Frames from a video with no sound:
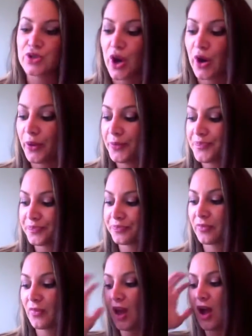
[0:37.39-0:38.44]
So
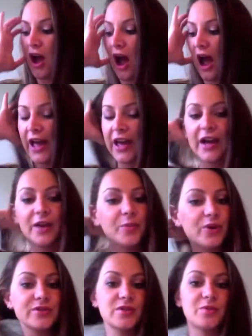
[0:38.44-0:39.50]
I
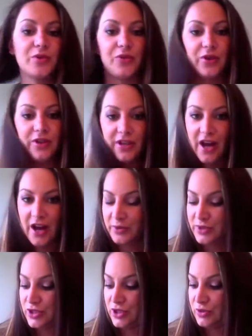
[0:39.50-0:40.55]
had posted before that
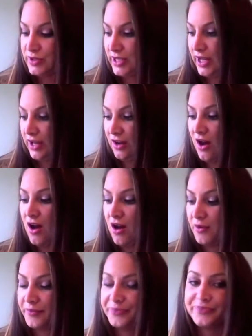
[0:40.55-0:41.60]
I was using,
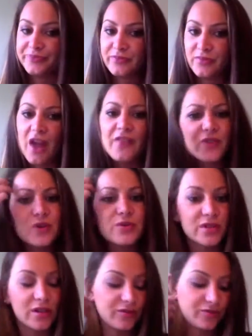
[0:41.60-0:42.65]
I've
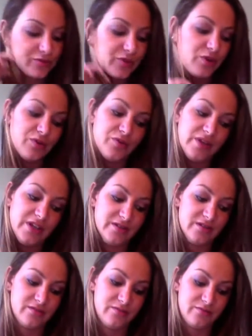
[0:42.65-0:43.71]
used a few of
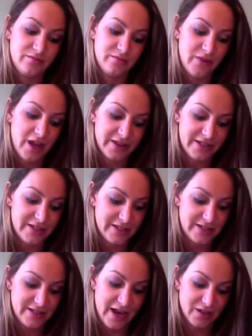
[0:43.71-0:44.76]
these, not
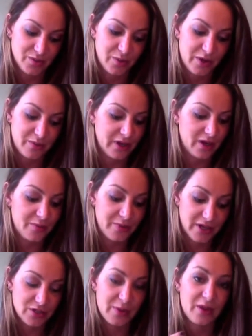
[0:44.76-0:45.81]
this exact one, but
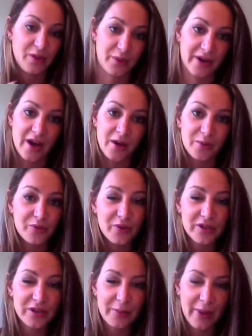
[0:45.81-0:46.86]
a bunch by L'Oreal
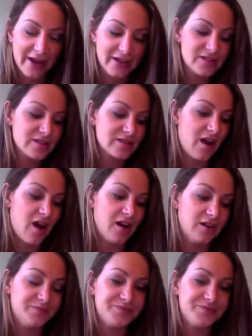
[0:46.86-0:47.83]
before in the past.